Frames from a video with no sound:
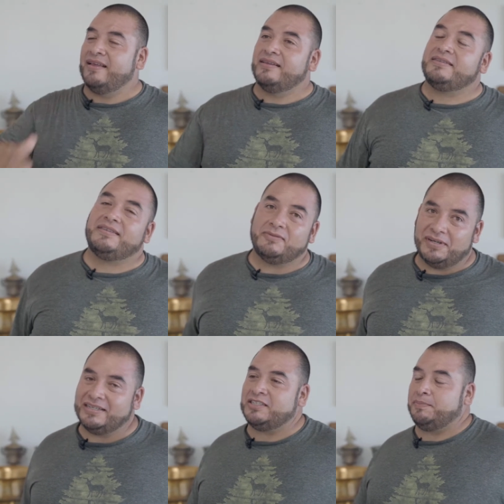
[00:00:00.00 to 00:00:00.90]
It's
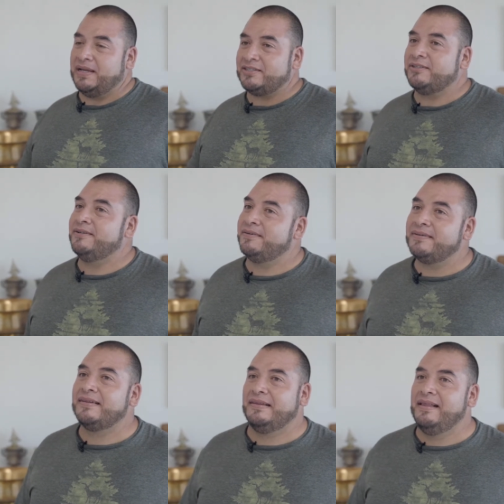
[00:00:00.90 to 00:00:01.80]
really special.
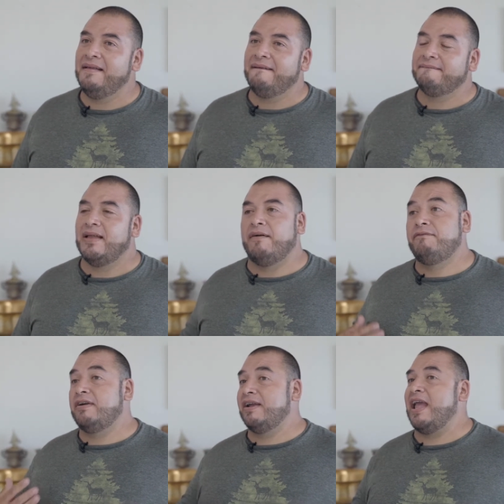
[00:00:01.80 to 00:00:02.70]
I'm
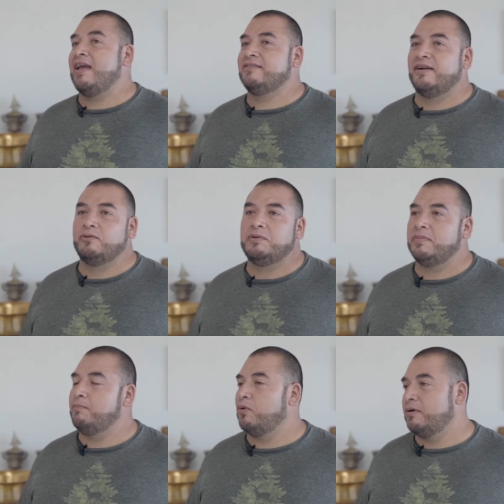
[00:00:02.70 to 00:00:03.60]
very hands-on with
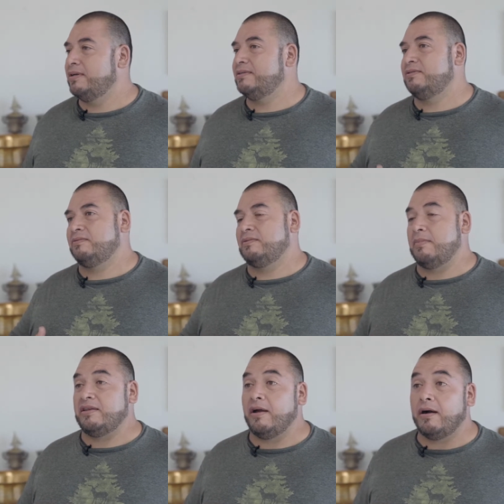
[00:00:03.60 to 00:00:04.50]
my boys, with
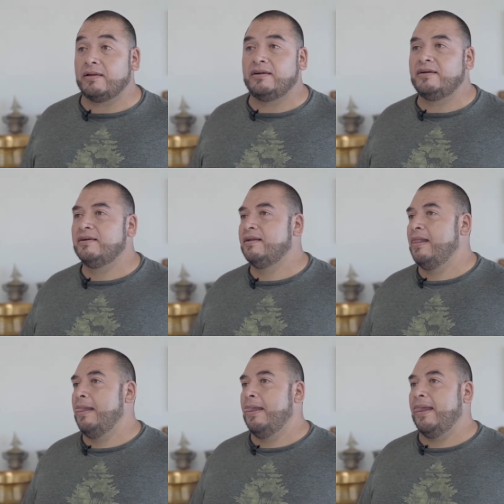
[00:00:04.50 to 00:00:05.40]
my daughter,
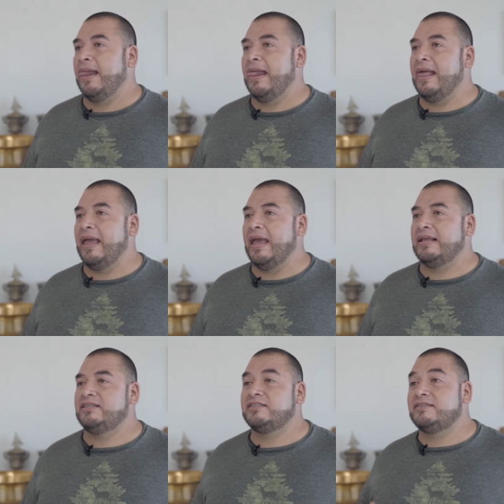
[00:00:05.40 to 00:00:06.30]

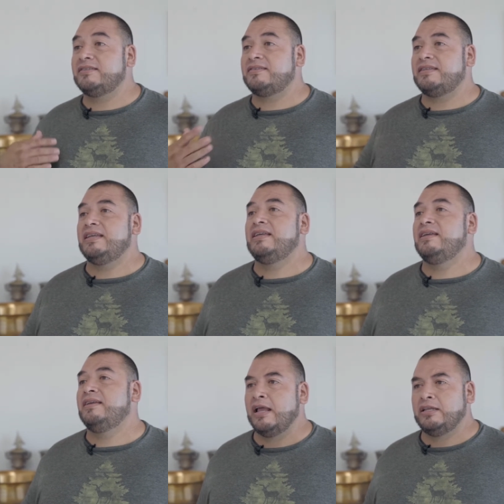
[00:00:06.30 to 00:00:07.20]
and just to
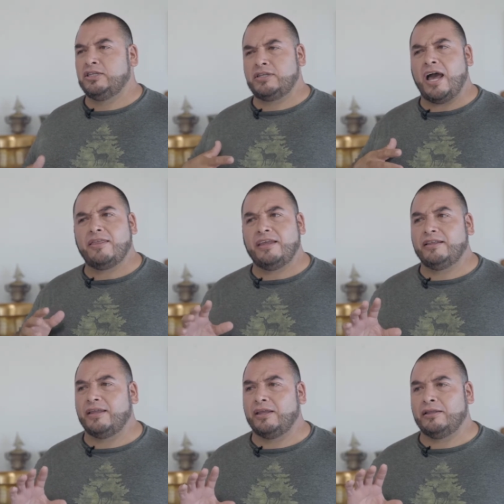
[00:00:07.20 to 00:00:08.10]
see just how they
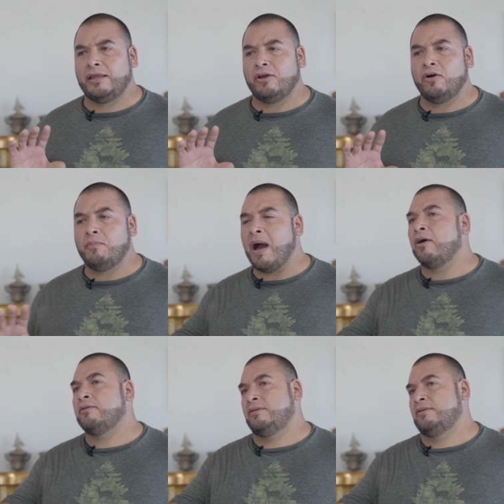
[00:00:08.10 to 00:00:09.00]
go
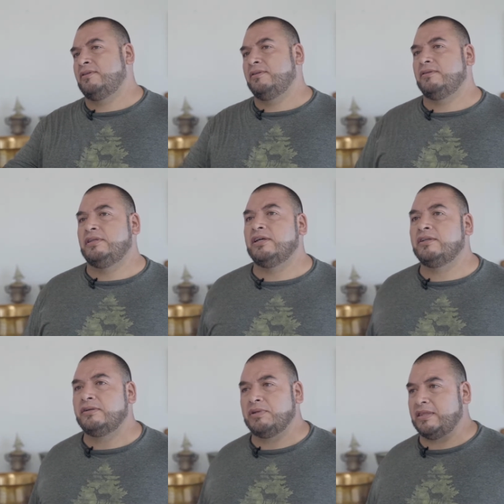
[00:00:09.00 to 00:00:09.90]
about
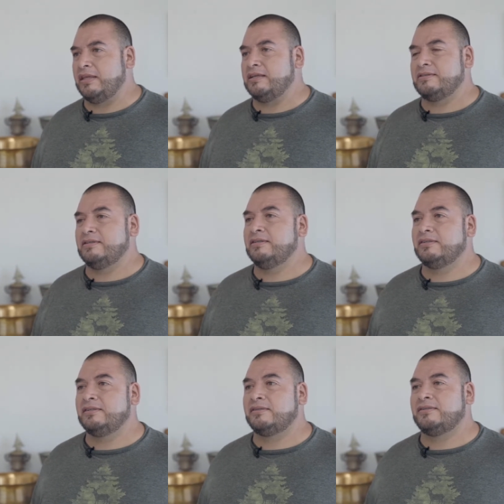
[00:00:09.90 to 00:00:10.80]
dealing with things
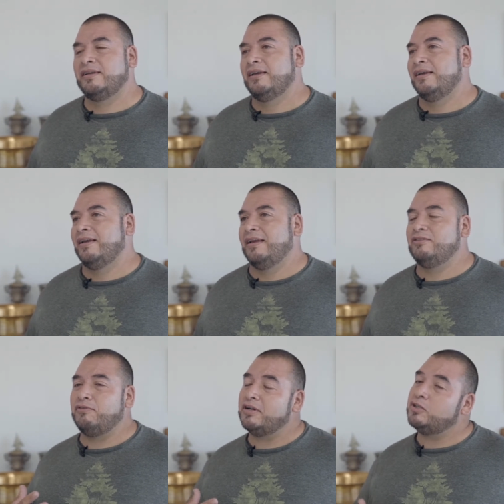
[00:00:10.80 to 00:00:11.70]
it's
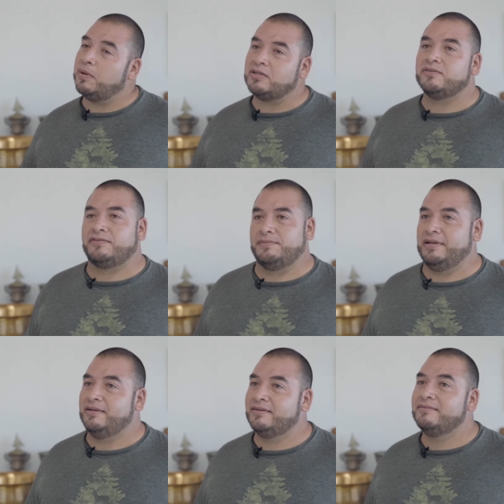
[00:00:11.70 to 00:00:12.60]
very special for me,
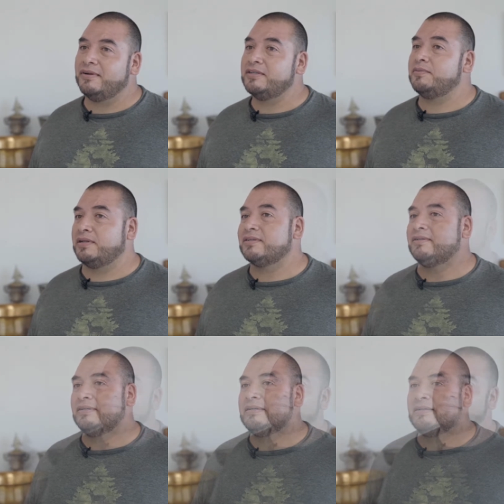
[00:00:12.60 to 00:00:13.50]
very special.
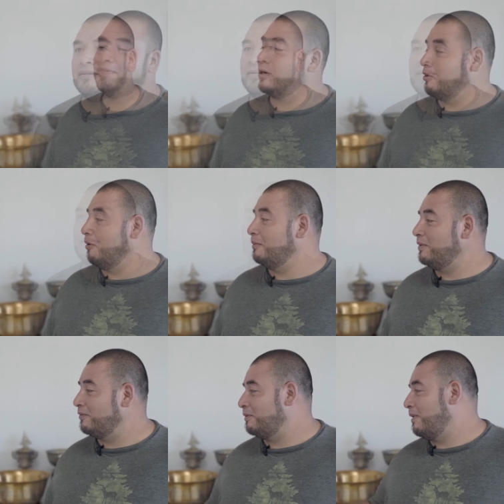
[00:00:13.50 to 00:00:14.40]
They're growing
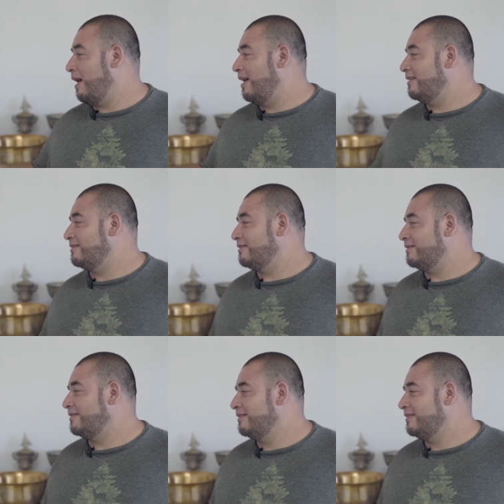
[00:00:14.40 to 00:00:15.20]
before my eyes, and